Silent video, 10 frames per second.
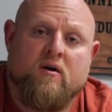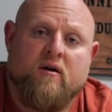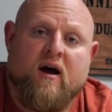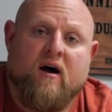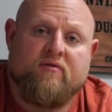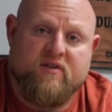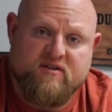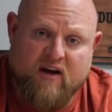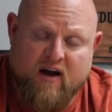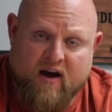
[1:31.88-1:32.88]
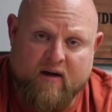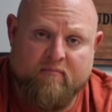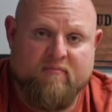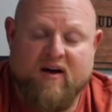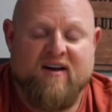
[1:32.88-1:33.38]
Now, this
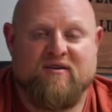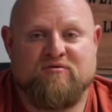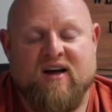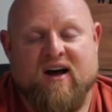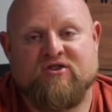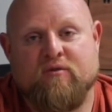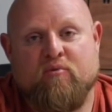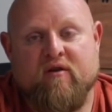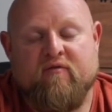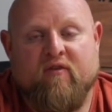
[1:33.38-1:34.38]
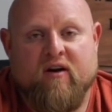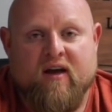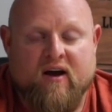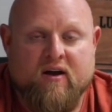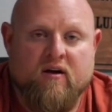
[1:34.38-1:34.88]
time, it was actually pretty funny.
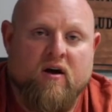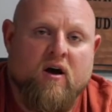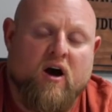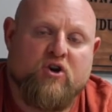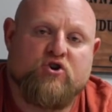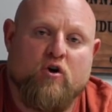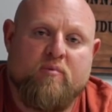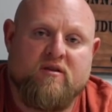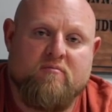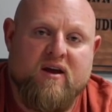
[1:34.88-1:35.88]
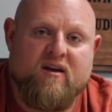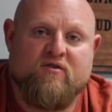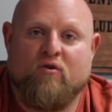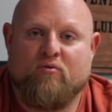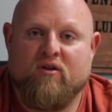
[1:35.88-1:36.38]
I show up at the meet and
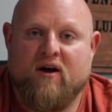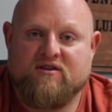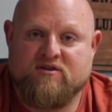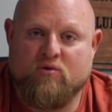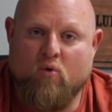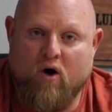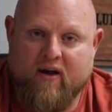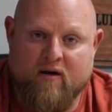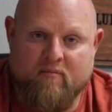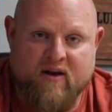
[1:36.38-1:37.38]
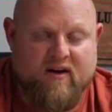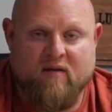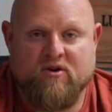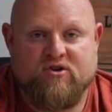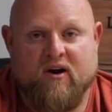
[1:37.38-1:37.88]
don't realize it's a walkout meet, and I've
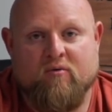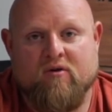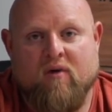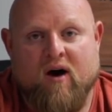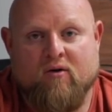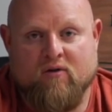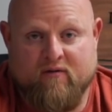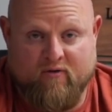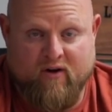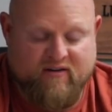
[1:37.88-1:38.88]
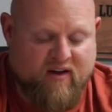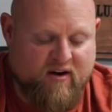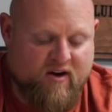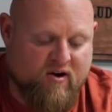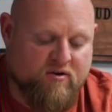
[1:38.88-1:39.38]
been training with a monolift for like
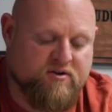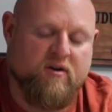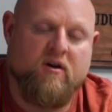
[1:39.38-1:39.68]
10 years.